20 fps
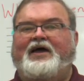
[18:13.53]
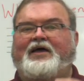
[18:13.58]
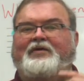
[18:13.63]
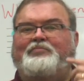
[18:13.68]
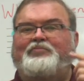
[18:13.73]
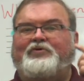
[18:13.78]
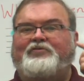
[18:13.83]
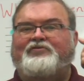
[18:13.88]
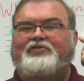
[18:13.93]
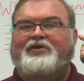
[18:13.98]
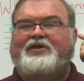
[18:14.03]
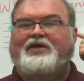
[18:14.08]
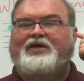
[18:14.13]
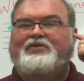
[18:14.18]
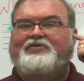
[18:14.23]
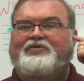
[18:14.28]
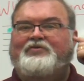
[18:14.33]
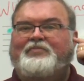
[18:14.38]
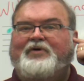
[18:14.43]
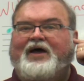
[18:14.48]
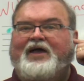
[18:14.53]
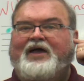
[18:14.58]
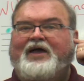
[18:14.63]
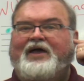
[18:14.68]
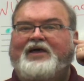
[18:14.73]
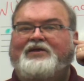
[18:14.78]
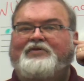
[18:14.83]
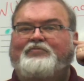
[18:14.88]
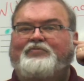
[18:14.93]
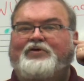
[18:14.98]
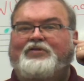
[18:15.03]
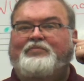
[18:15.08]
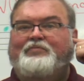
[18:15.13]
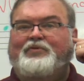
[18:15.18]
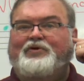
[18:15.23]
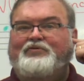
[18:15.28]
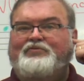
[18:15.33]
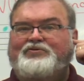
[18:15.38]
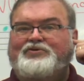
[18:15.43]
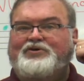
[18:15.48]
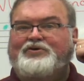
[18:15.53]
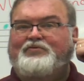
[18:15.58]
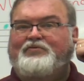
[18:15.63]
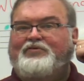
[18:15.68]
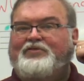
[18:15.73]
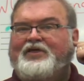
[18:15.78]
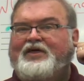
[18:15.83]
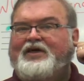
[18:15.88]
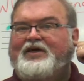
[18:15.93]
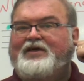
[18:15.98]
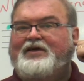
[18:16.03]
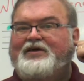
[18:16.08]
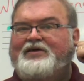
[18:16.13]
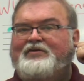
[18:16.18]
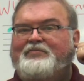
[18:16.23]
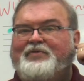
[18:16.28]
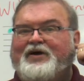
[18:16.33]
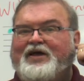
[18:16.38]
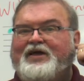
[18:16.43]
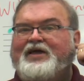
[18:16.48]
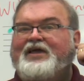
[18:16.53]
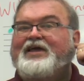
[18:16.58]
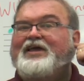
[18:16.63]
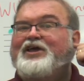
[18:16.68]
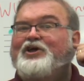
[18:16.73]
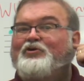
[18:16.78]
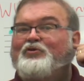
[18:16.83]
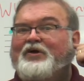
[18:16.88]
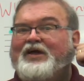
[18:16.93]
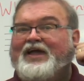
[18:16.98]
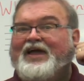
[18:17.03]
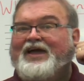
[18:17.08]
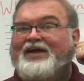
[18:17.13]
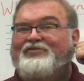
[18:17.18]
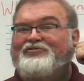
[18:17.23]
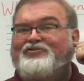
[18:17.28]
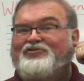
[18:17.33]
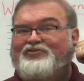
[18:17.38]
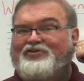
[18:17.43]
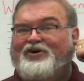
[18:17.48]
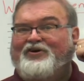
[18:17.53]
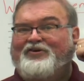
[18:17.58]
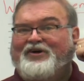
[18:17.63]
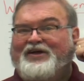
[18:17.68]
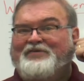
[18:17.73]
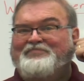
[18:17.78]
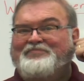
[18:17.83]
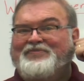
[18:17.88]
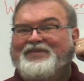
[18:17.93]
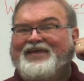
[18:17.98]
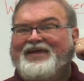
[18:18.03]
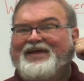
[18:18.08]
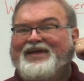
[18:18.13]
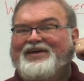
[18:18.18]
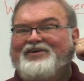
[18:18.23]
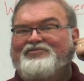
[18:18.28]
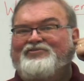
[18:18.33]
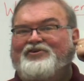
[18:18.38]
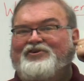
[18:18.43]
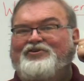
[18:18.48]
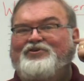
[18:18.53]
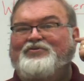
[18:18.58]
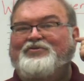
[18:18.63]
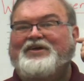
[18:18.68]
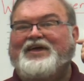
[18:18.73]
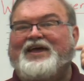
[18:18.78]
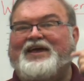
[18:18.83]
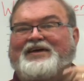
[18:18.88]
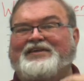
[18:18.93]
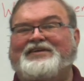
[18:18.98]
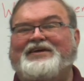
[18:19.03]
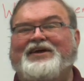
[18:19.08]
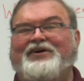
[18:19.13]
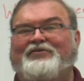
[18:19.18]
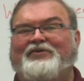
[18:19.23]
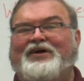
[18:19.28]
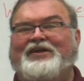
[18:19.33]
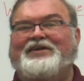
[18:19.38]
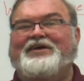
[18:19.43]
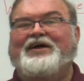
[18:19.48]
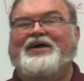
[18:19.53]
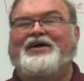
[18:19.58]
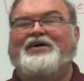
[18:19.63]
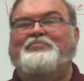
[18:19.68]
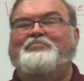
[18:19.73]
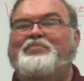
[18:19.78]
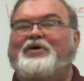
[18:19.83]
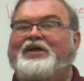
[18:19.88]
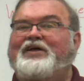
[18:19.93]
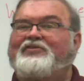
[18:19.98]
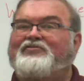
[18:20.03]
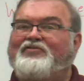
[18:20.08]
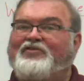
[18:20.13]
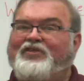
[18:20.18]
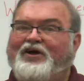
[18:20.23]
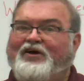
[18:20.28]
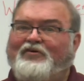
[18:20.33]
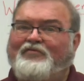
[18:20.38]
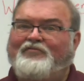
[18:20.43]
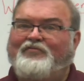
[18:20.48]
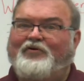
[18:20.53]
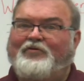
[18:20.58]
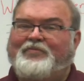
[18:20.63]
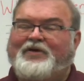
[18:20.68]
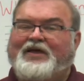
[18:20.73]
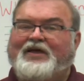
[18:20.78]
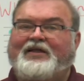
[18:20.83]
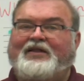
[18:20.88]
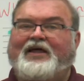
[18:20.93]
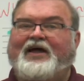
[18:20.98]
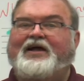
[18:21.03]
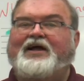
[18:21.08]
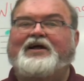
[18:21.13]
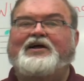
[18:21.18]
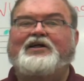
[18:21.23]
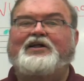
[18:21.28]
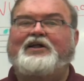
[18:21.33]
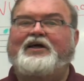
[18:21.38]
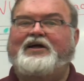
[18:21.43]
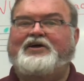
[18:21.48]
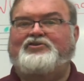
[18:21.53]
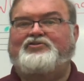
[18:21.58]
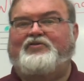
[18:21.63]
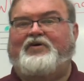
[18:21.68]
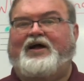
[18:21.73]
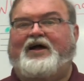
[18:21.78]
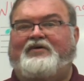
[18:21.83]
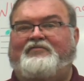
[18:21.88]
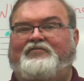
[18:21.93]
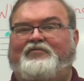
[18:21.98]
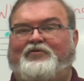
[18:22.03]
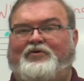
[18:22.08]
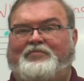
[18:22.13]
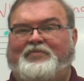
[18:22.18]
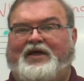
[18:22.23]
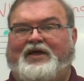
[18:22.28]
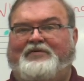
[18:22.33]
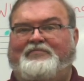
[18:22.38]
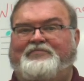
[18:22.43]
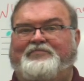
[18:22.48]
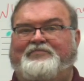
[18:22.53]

and puts it into my head with Bluetooth, into my hearing aid, sorry. So you can't hear it, but it's there for me, like a click track for me.